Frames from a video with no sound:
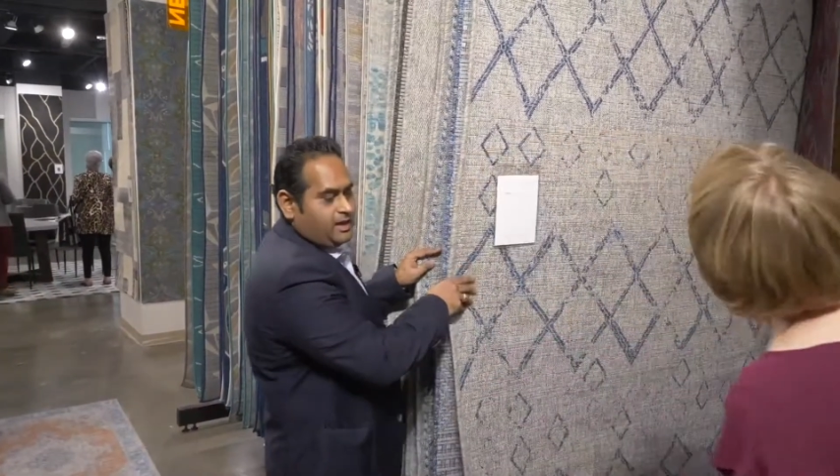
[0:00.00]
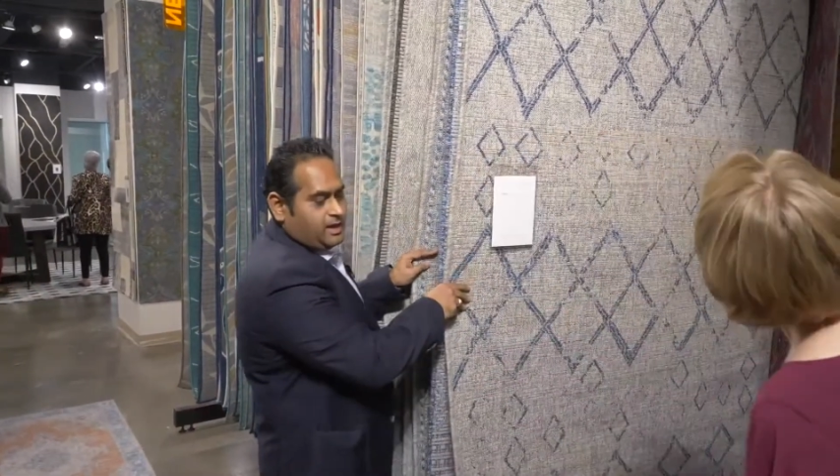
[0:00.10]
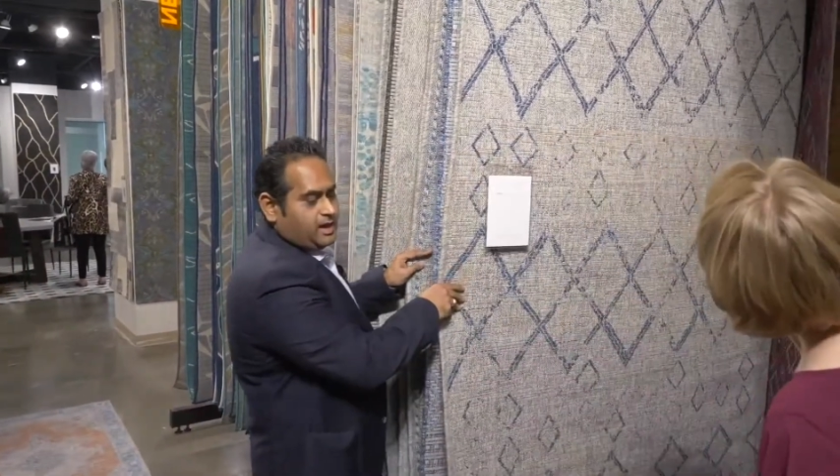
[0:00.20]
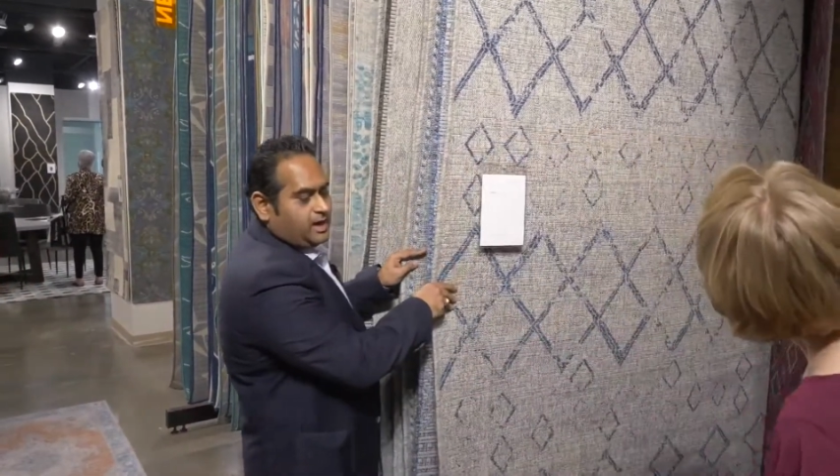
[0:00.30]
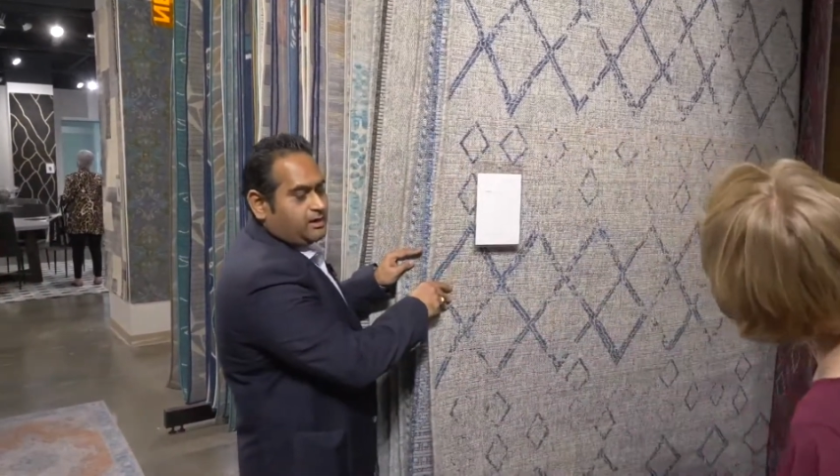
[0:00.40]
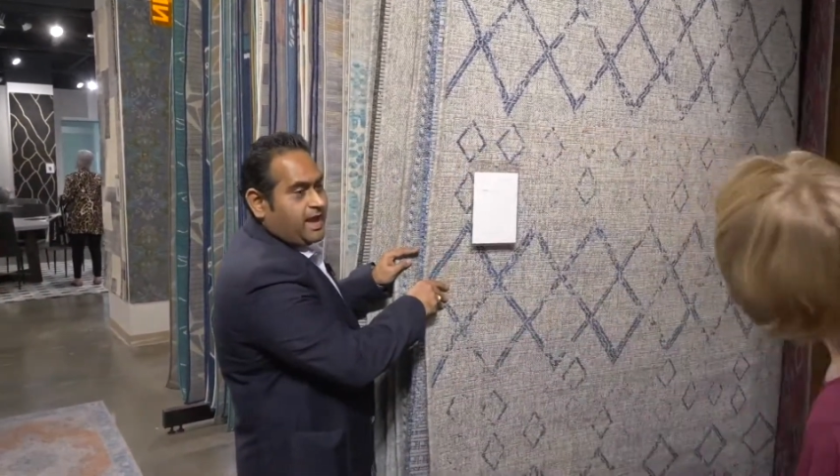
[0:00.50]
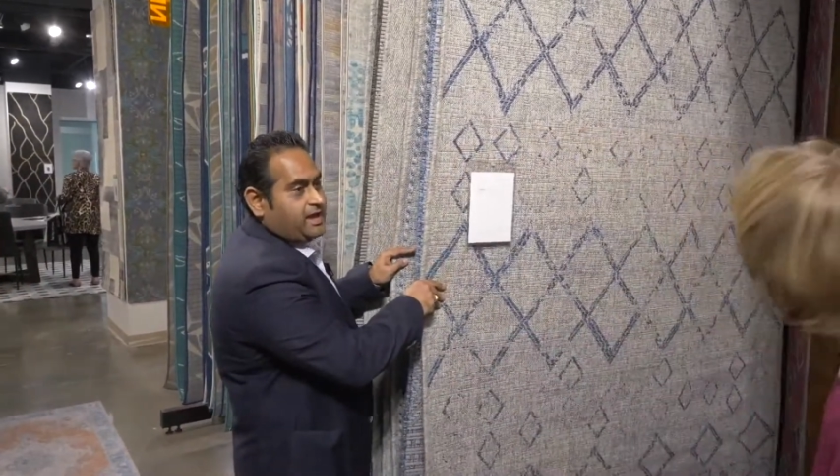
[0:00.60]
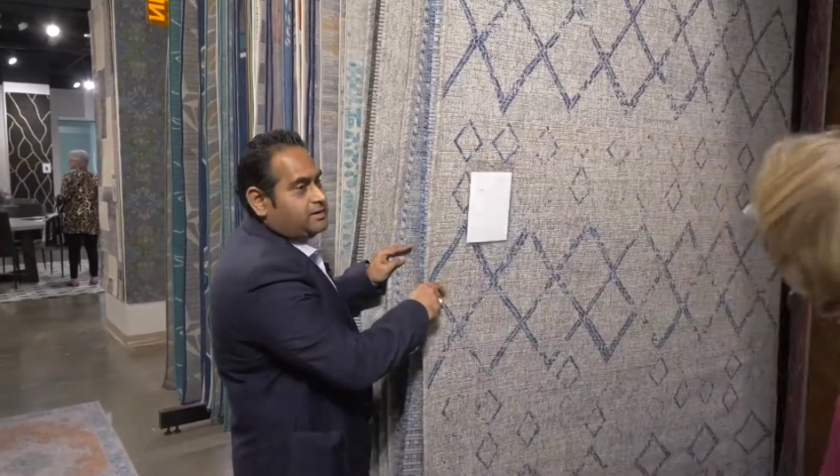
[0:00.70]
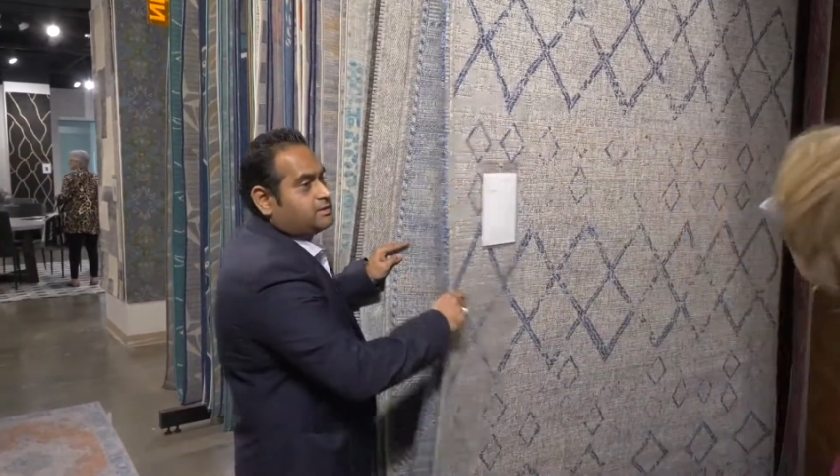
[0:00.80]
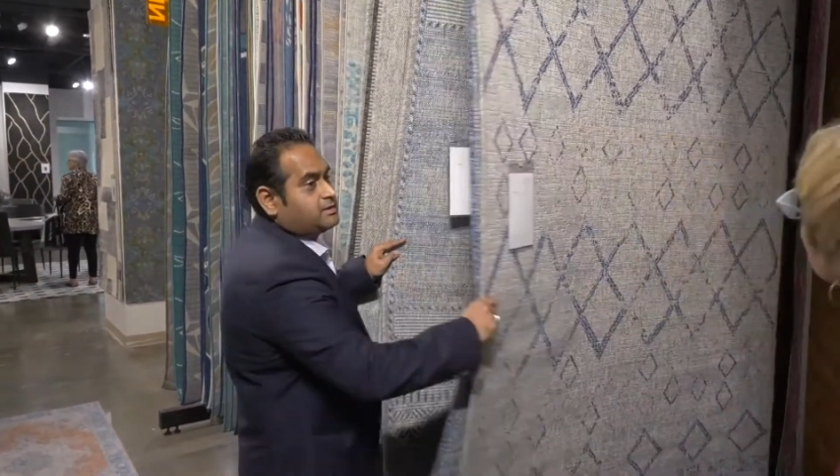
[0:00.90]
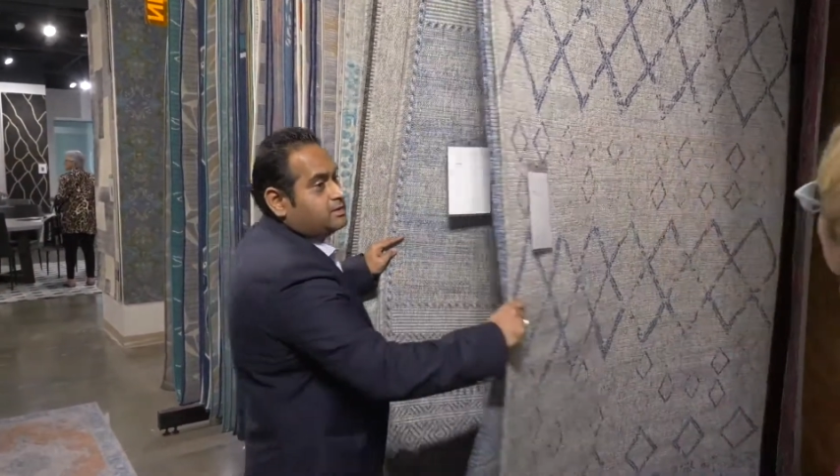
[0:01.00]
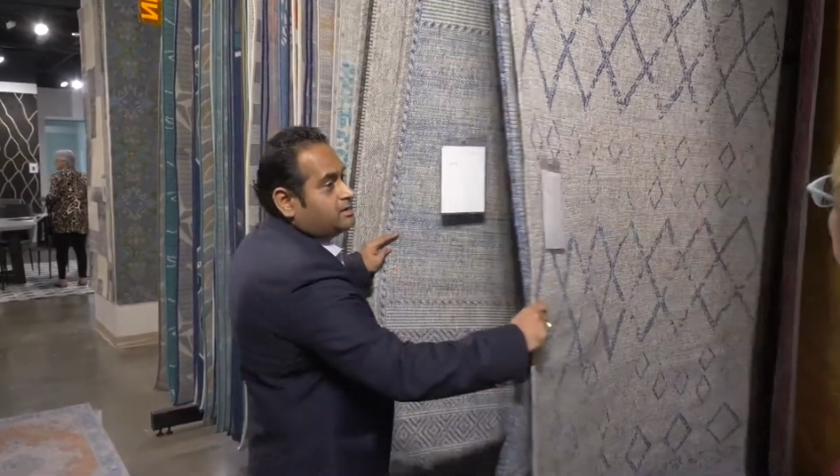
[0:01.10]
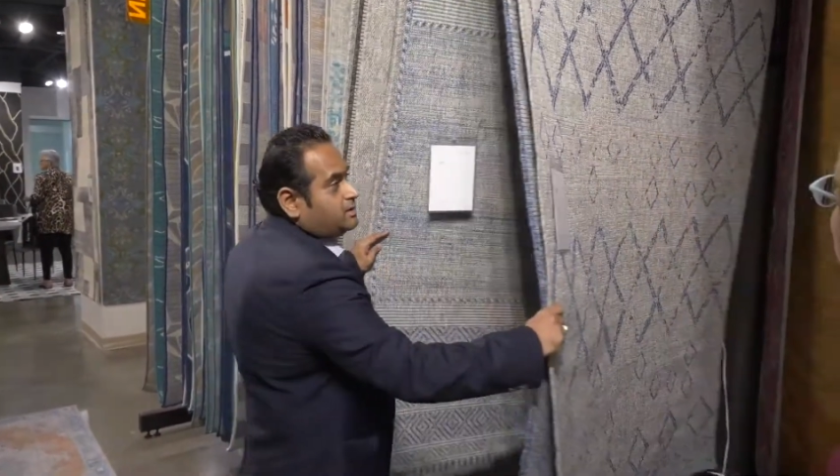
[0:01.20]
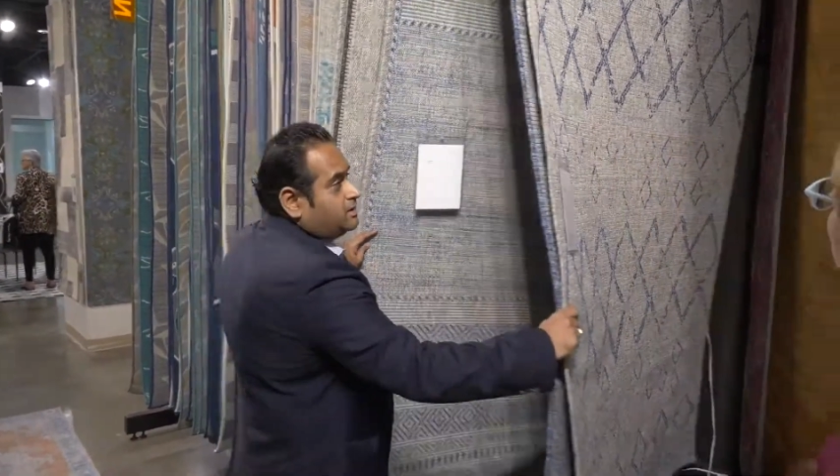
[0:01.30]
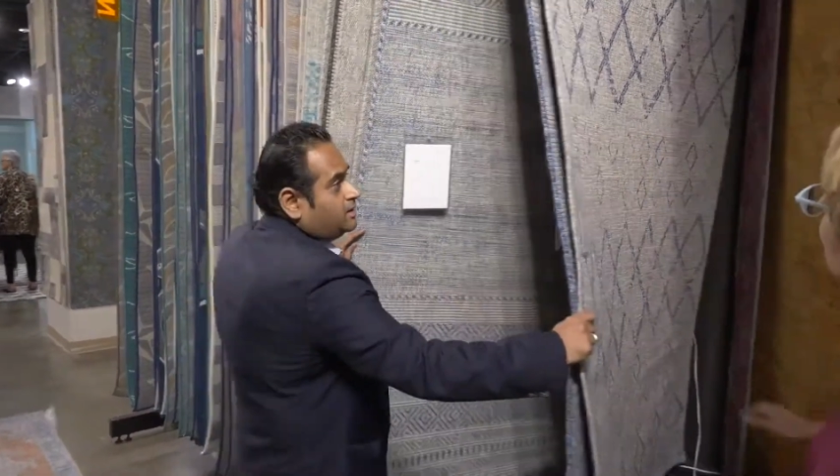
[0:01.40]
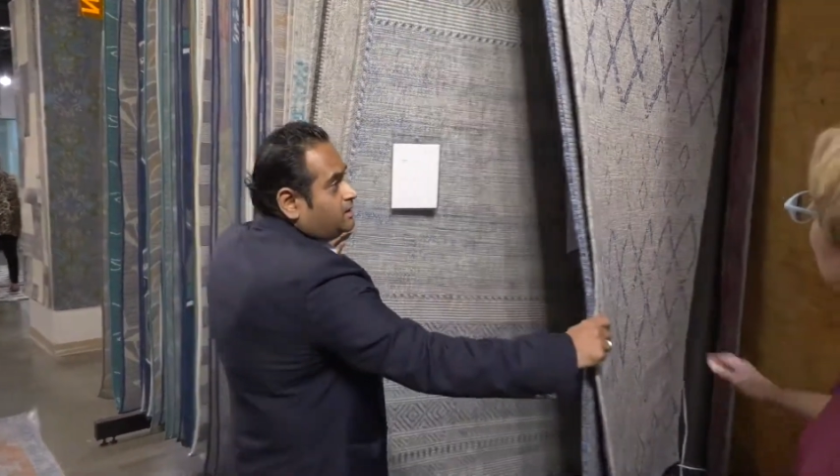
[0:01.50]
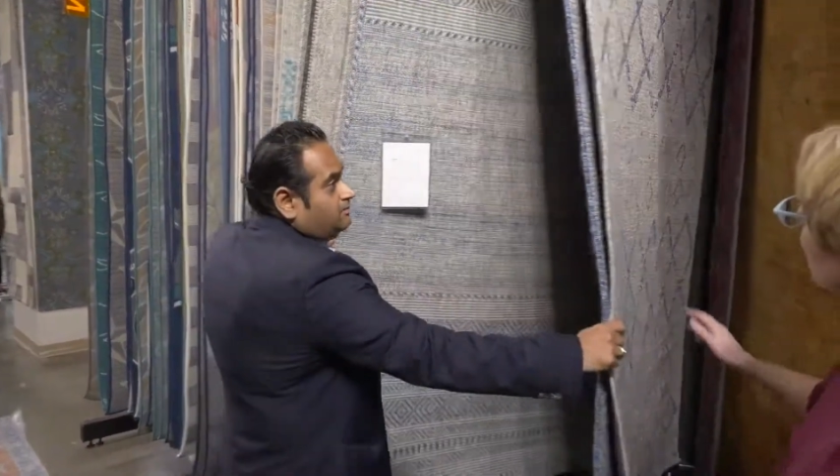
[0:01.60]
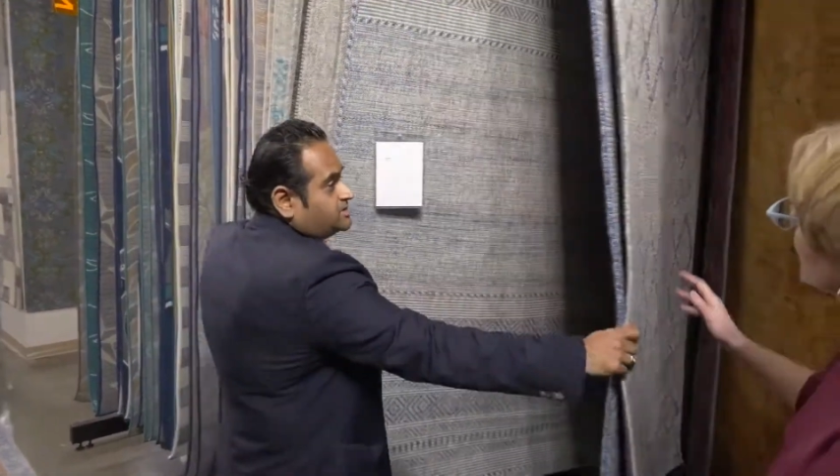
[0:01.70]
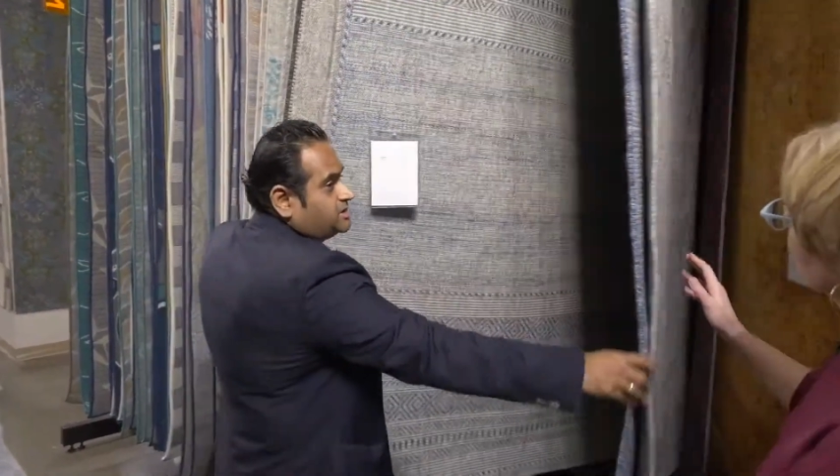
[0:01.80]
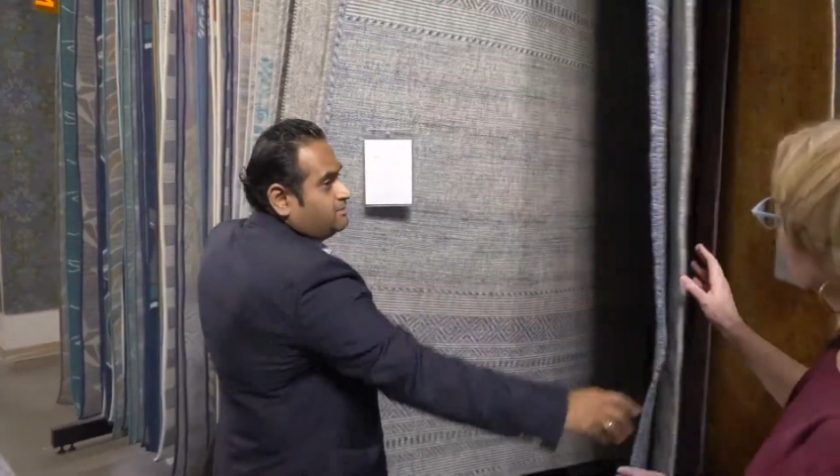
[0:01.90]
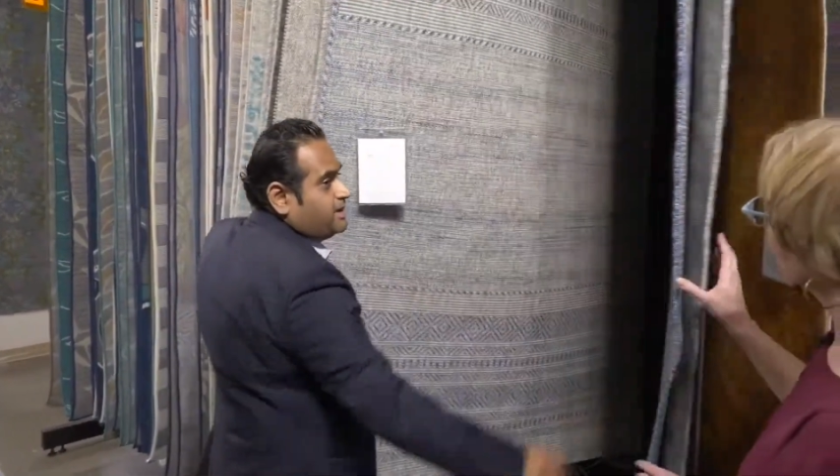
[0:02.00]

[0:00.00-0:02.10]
uh, hand machine